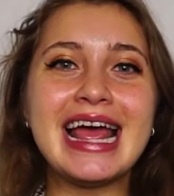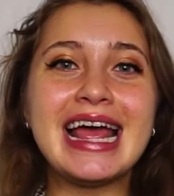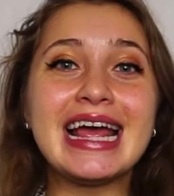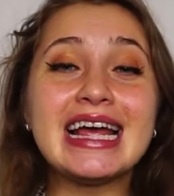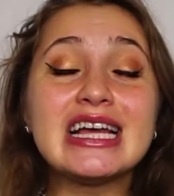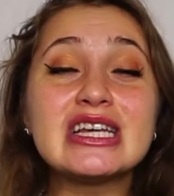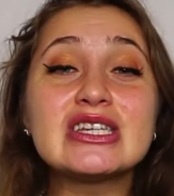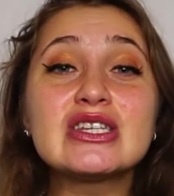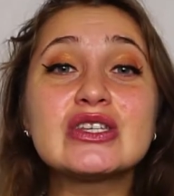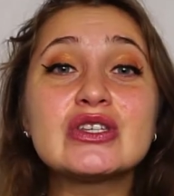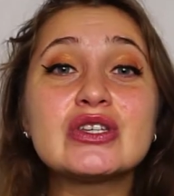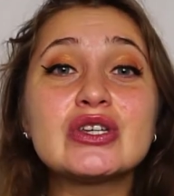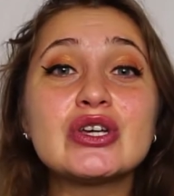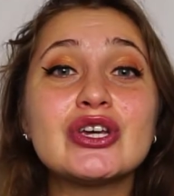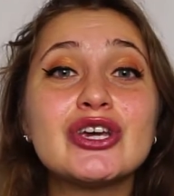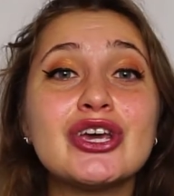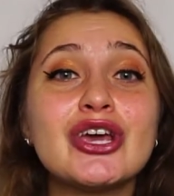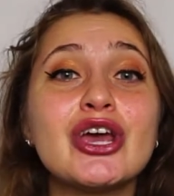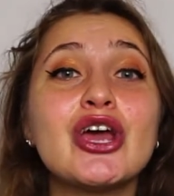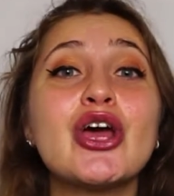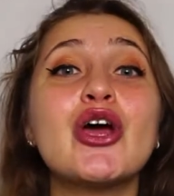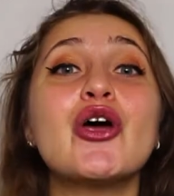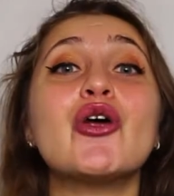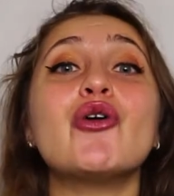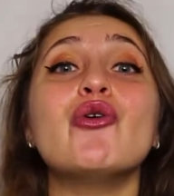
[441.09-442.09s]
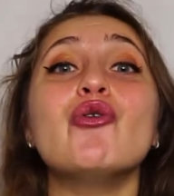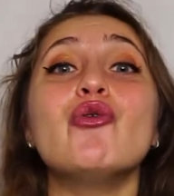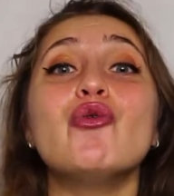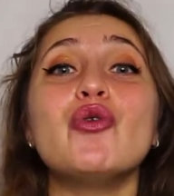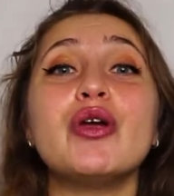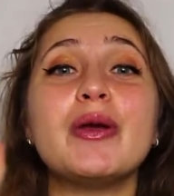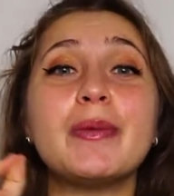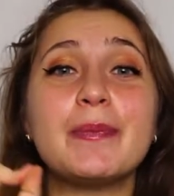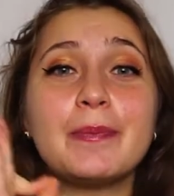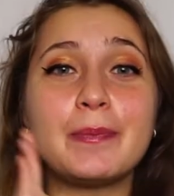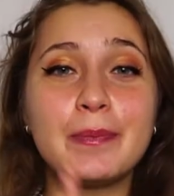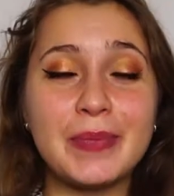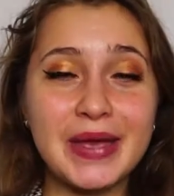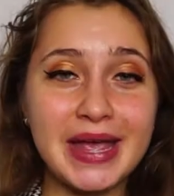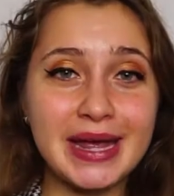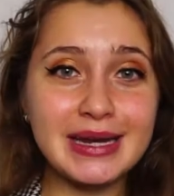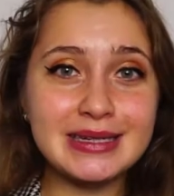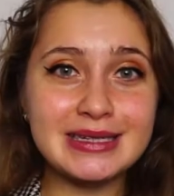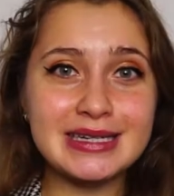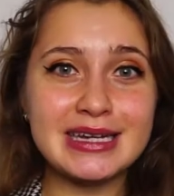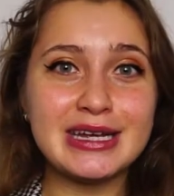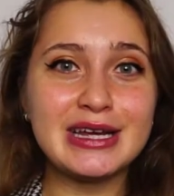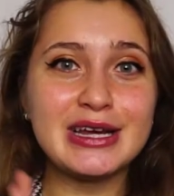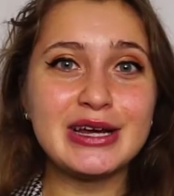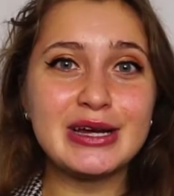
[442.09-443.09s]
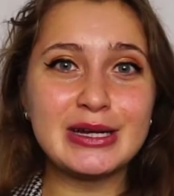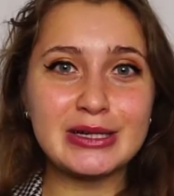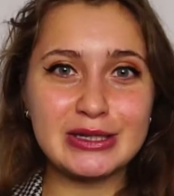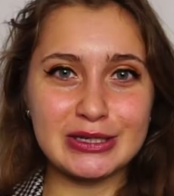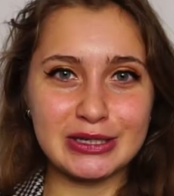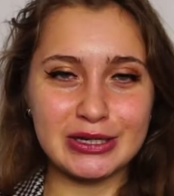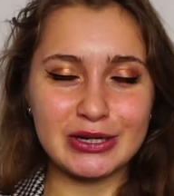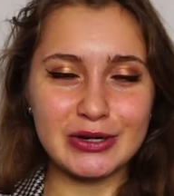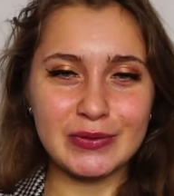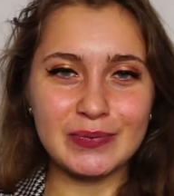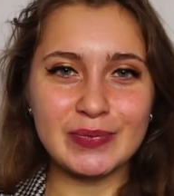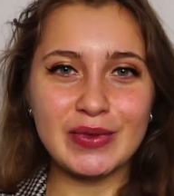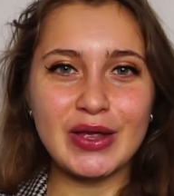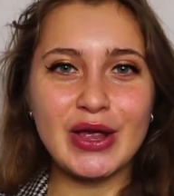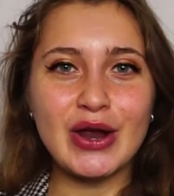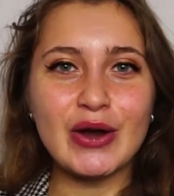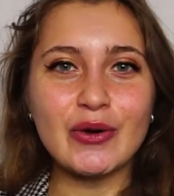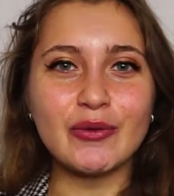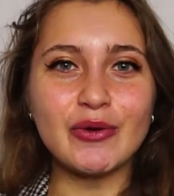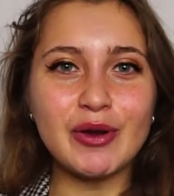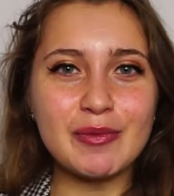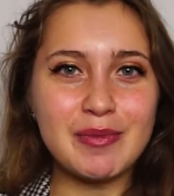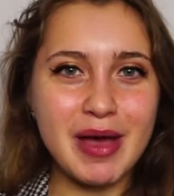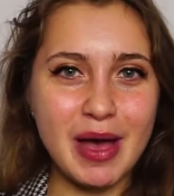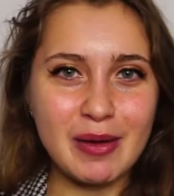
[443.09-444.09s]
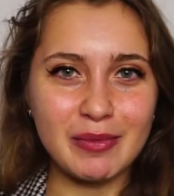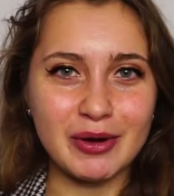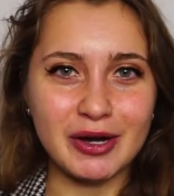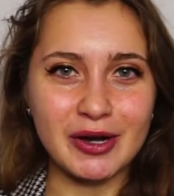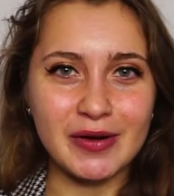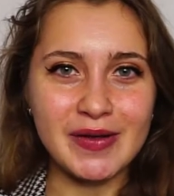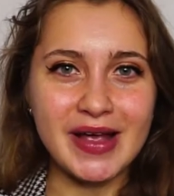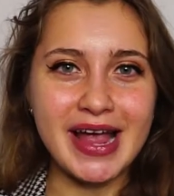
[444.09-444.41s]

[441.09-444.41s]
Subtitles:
is to repeat to remember.